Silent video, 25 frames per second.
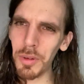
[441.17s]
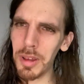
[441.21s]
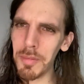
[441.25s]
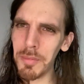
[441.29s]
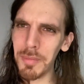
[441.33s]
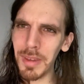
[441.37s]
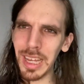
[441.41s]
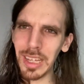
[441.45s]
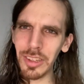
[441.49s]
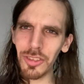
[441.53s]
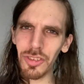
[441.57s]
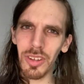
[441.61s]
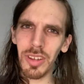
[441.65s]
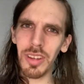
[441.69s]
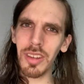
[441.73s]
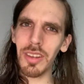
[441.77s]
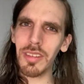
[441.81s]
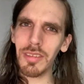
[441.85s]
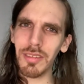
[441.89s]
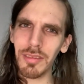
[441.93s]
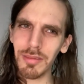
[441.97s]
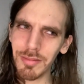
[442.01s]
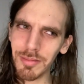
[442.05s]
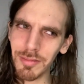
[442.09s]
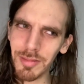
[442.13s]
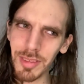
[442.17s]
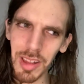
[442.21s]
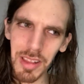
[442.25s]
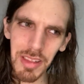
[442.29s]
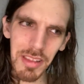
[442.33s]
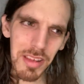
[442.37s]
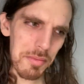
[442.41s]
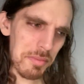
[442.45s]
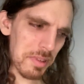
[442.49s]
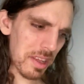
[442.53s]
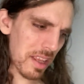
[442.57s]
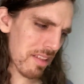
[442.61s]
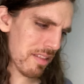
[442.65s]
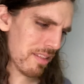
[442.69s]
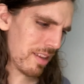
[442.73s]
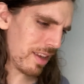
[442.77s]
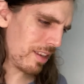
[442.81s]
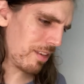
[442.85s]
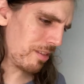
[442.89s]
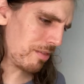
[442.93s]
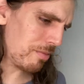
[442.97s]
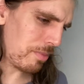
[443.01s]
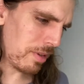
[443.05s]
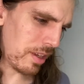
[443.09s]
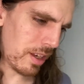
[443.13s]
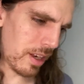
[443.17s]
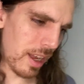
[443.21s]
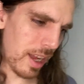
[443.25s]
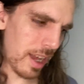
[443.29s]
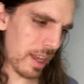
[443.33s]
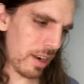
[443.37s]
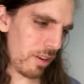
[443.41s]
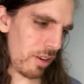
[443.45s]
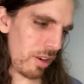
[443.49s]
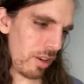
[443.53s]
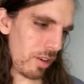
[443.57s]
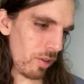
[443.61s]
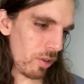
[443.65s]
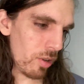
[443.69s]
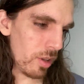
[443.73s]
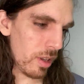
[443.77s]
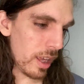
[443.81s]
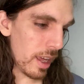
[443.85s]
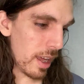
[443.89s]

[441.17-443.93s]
imagine to some extent, but I don't know.